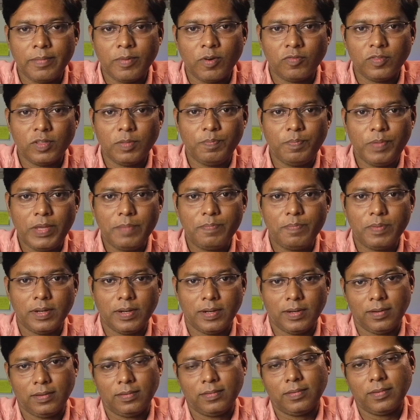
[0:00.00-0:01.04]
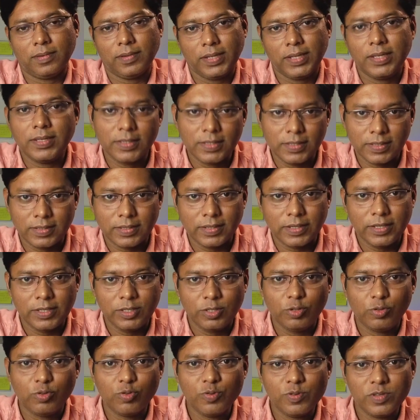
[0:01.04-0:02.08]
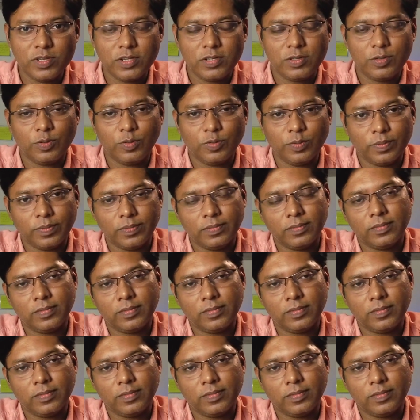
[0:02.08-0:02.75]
of the people is used to